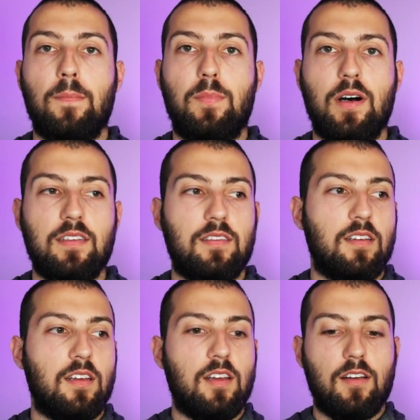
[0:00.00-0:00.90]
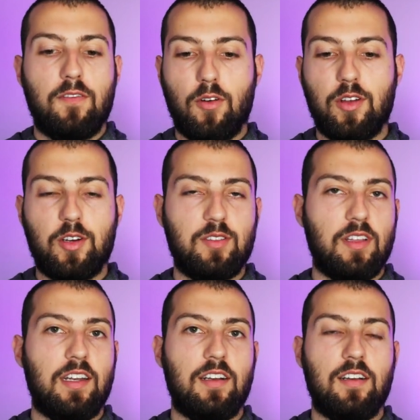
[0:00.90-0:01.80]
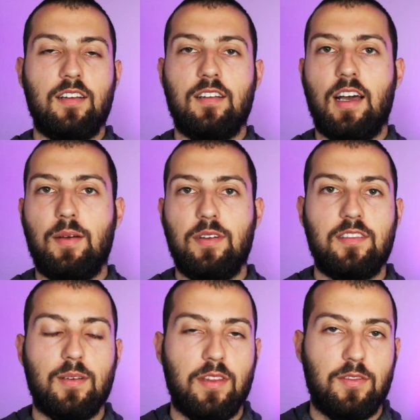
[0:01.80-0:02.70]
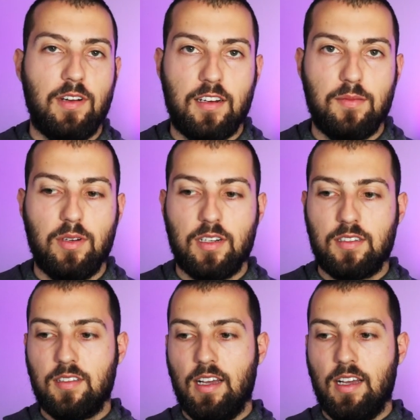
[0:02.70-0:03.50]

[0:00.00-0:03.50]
But four years later, I'm in some of the record books.